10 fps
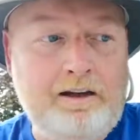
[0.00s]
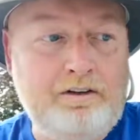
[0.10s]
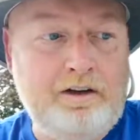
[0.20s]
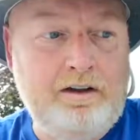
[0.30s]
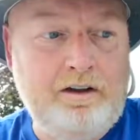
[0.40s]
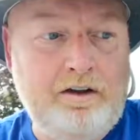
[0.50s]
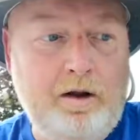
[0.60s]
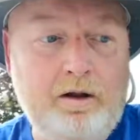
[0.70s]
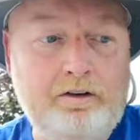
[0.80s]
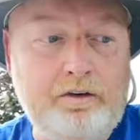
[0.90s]
I've seen in the
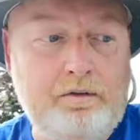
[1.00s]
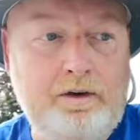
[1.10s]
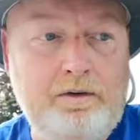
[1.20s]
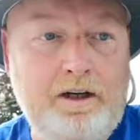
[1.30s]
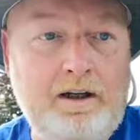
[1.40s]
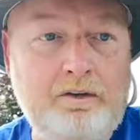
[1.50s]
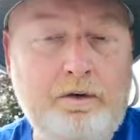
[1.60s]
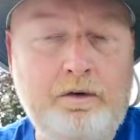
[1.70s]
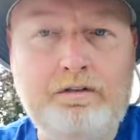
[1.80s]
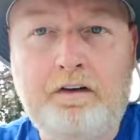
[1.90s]
dollar store. Maybe I'll
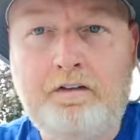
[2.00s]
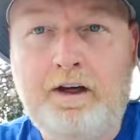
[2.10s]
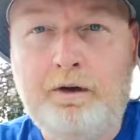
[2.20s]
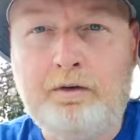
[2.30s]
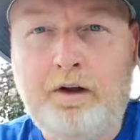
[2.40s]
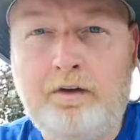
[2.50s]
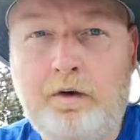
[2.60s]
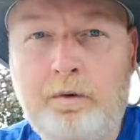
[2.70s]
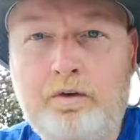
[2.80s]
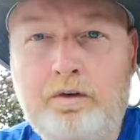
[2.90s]
do a few videos on
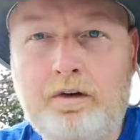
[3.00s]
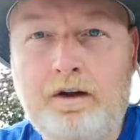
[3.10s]
those.